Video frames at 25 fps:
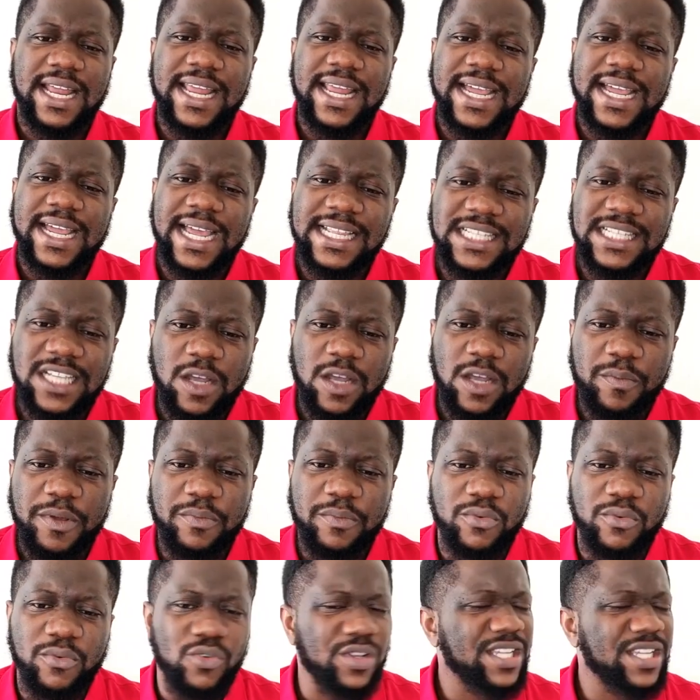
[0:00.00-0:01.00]
And like I tell
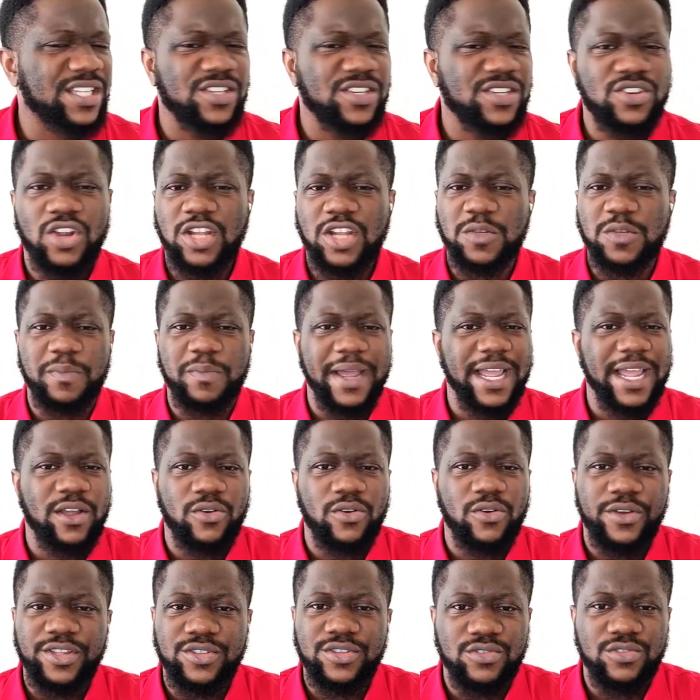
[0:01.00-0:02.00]
people, it's not by
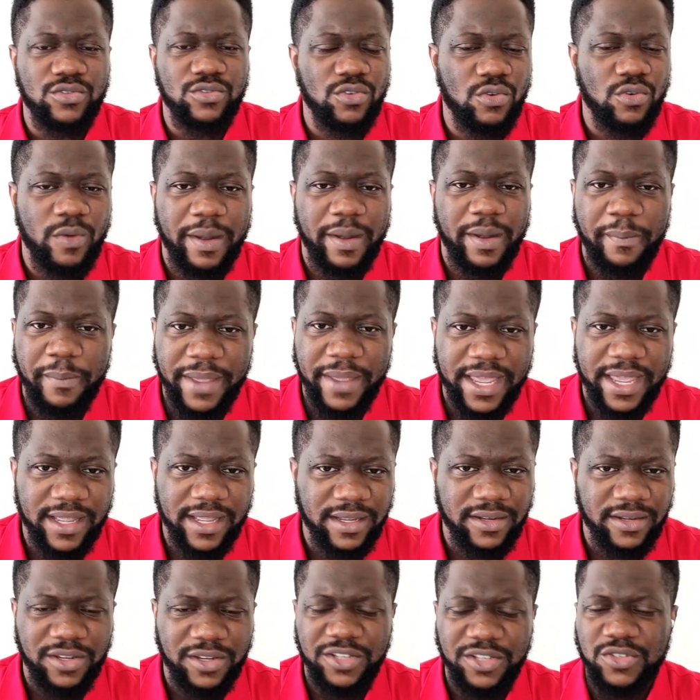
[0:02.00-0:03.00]
going to
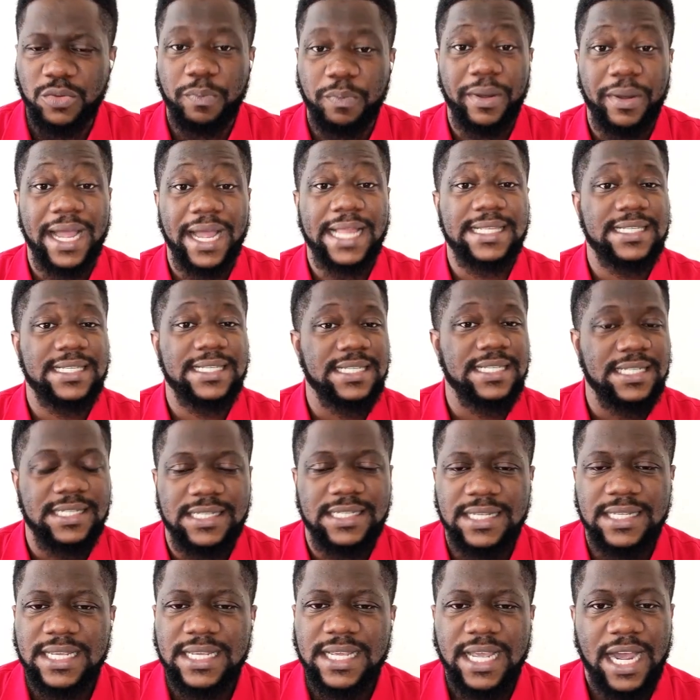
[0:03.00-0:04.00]
owambe, going to
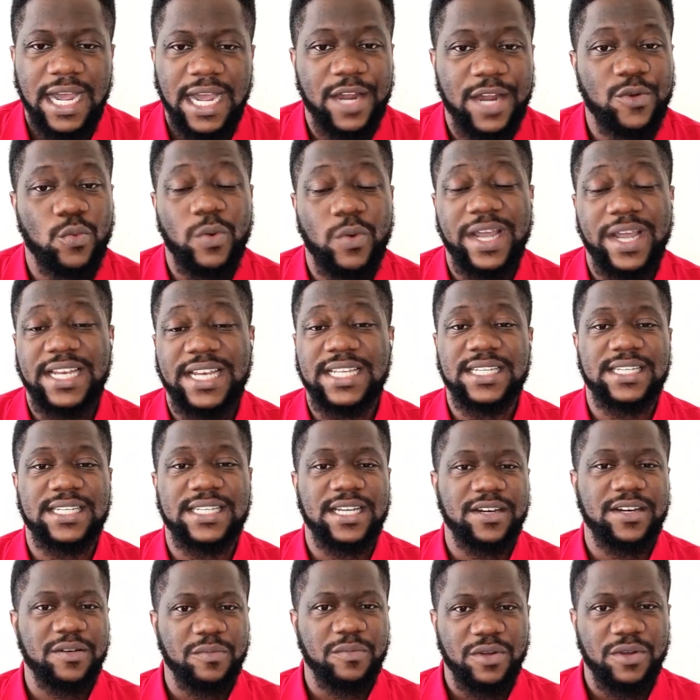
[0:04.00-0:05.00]
parties and wedding
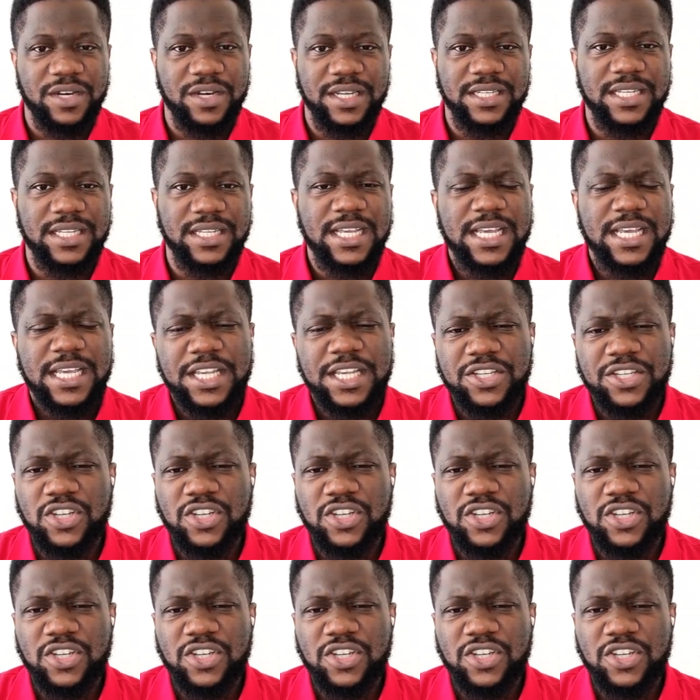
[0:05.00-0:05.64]
ceremonies.